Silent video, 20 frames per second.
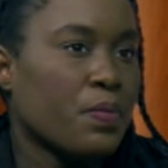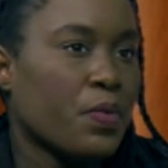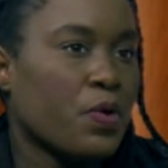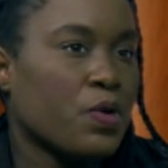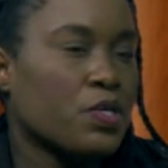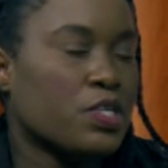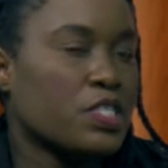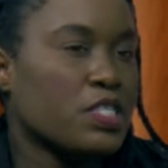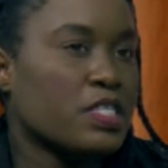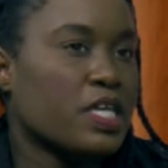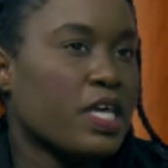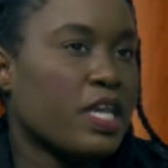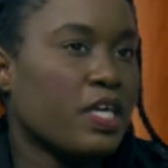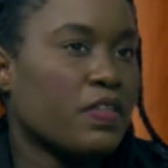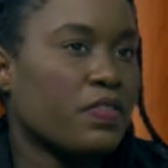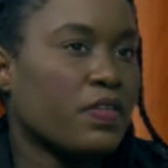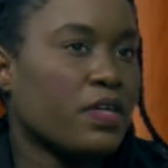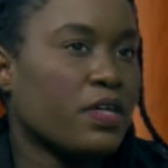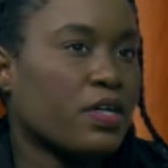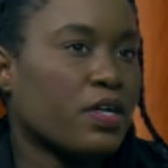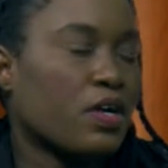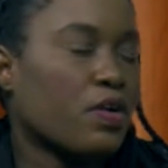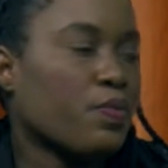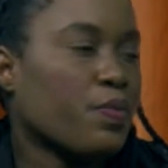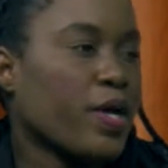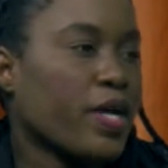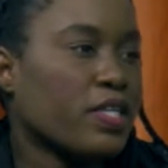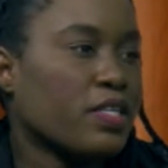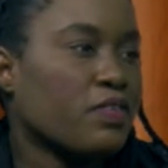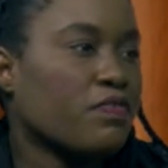or just getting the
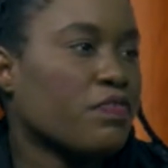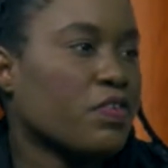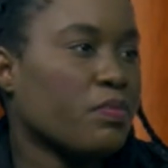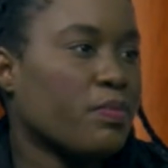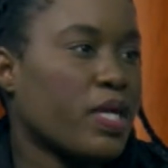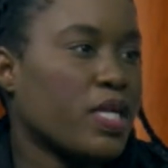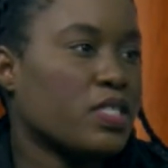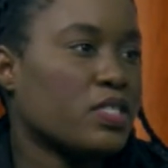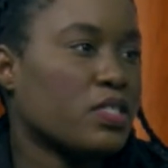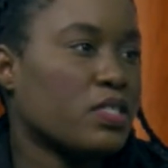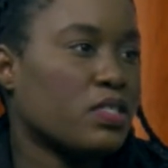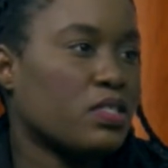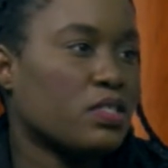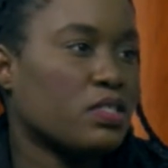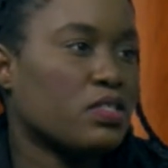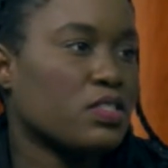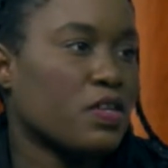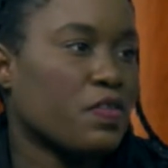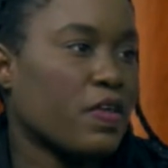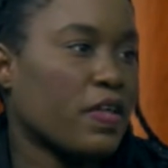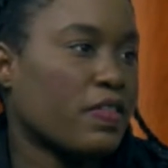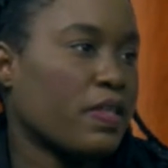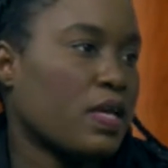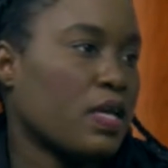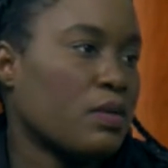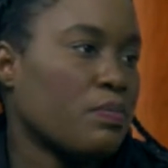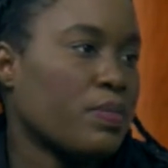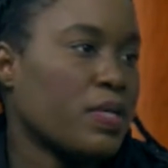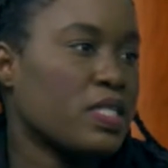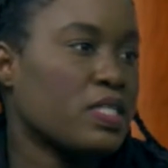correct information so that they
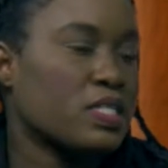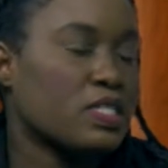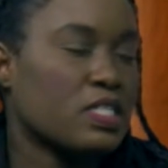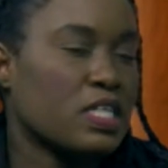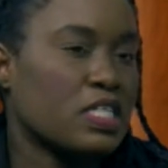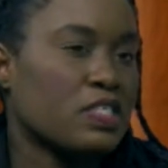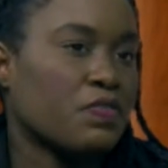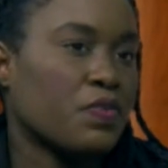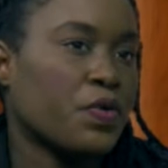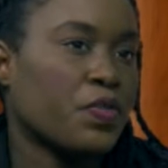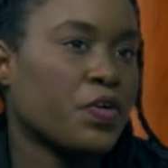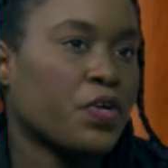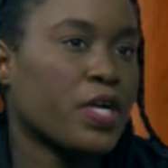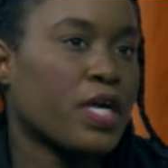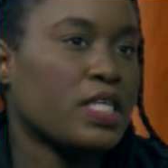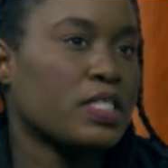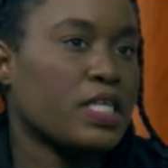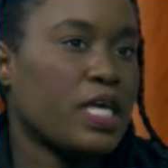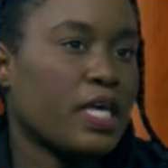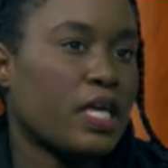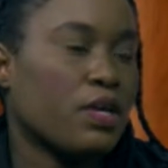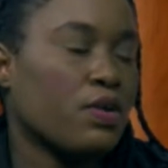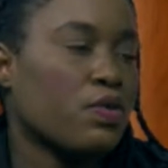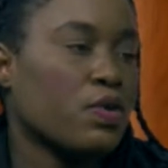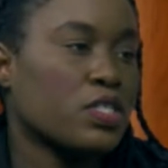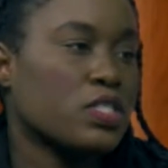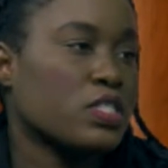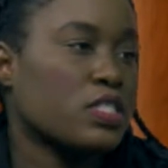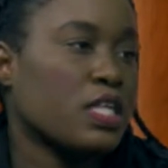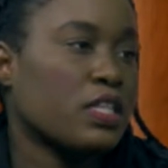can be successful and they're not taking
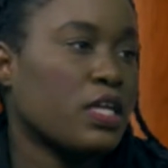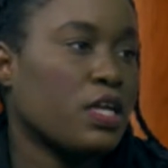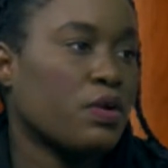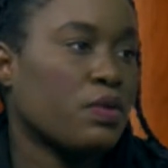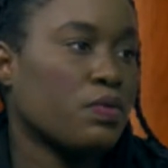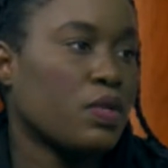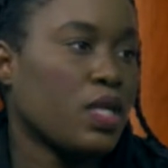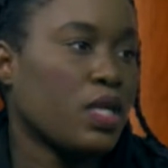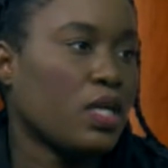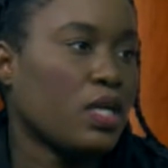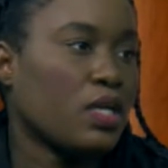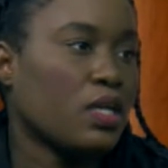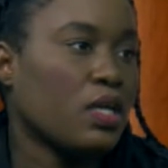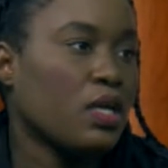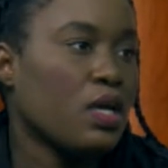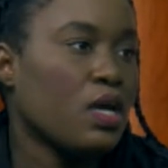courses that they don't need.